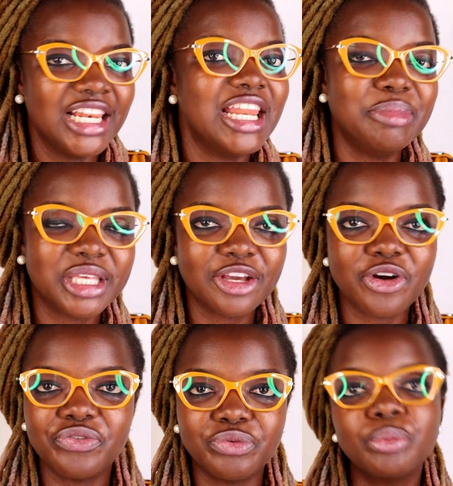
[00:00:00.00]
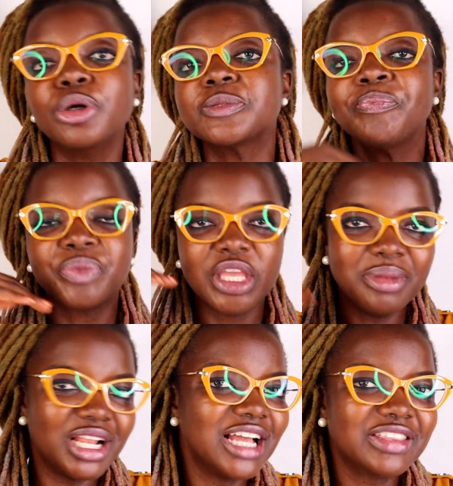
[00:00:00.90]
let me kick off. But
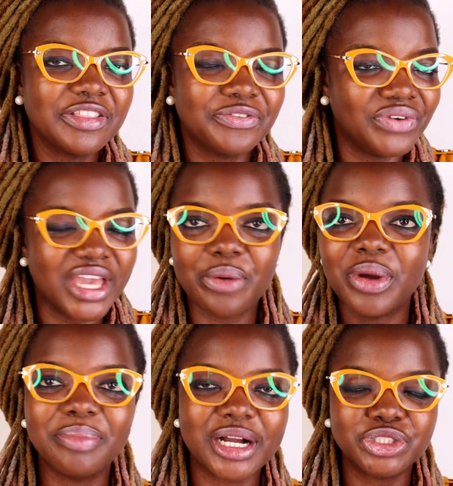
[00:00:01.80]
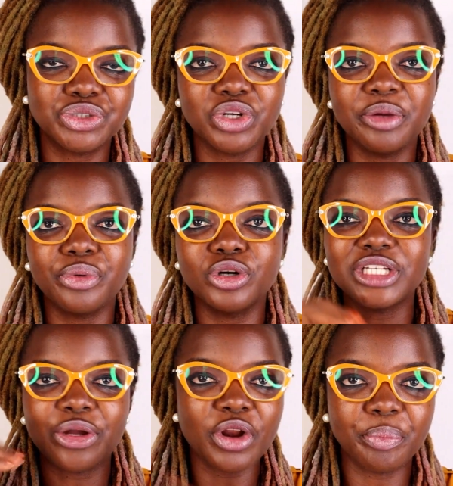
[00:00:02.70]
immediately after the fair, I went back to drawing
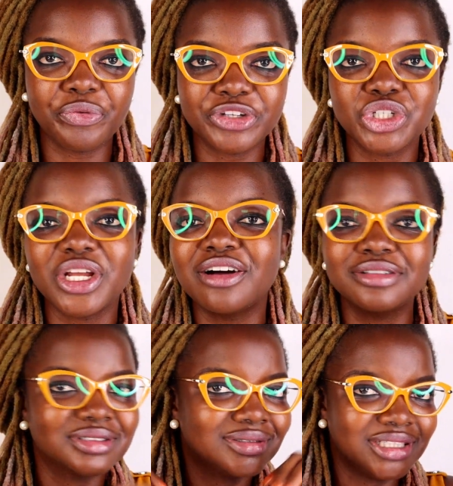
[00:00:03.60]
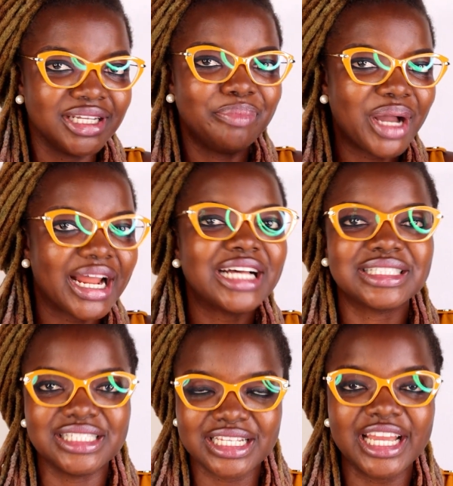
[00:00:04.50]
board, got a professional, did a
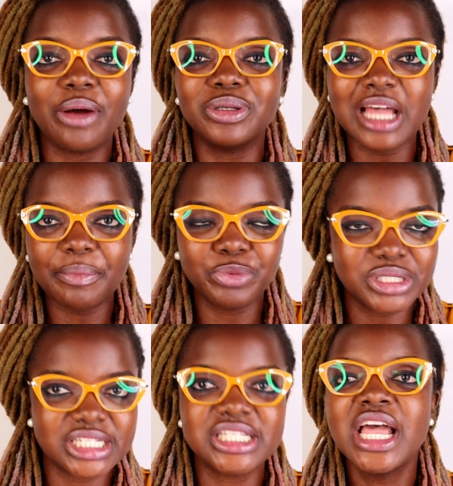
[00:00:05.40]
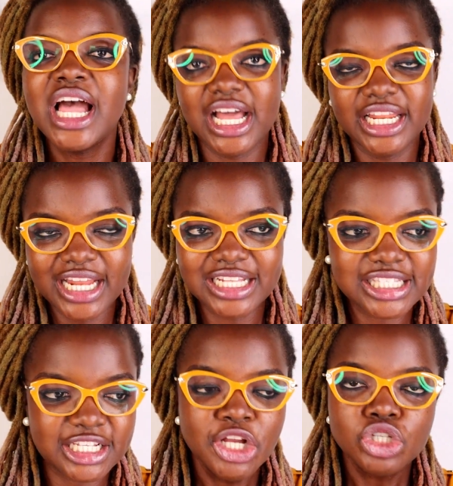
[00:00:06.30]
badass design. I was happy with it, and then that's
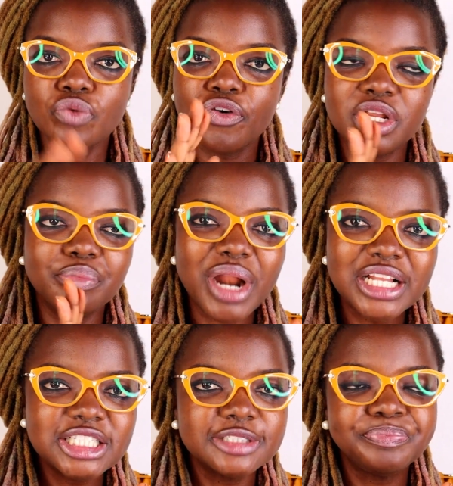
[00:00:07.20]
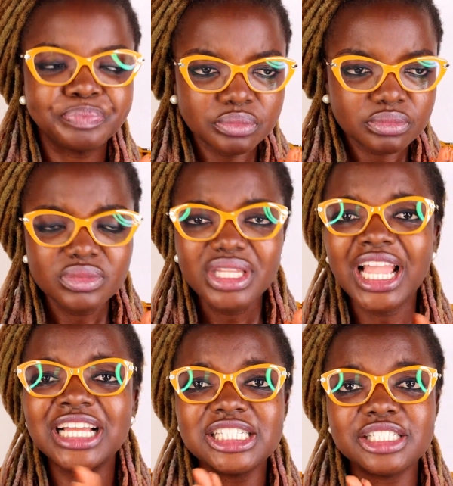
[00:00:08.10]
it. So for the branding
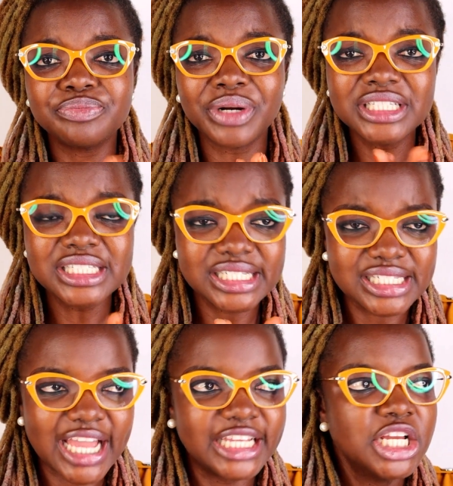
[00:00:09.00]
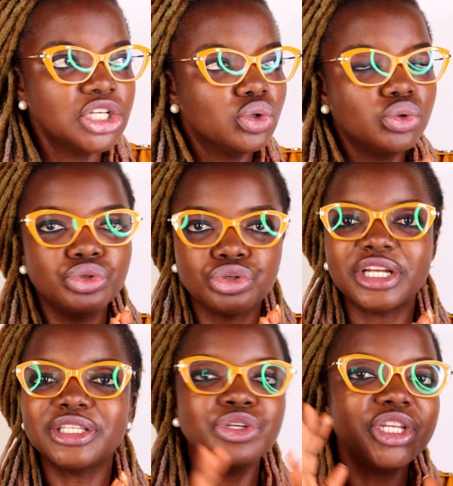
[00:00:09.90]
and the branding design, you
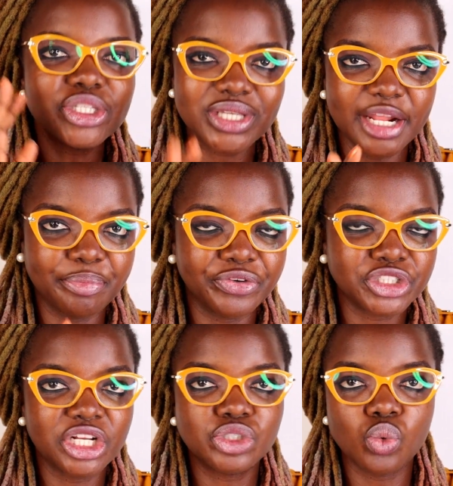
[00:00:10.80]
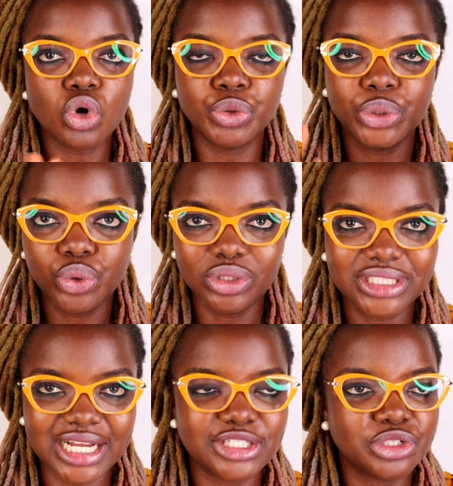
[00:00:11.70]
need to get a professional to work with you on
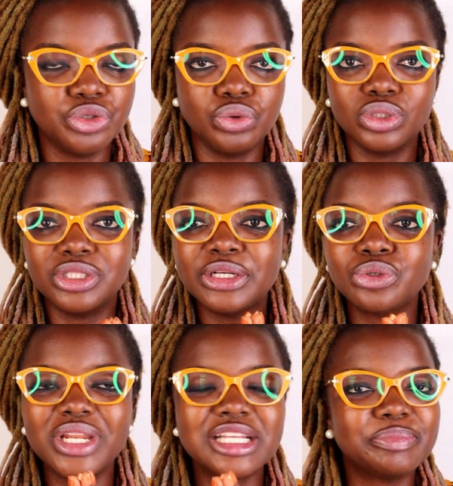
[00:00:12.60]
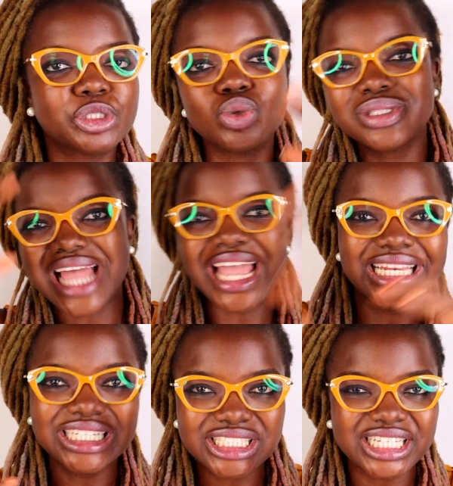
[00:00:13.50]
that. Don't let it be too
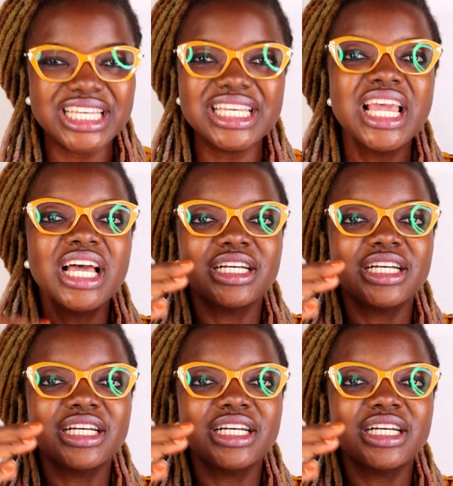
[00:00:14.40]
stylishly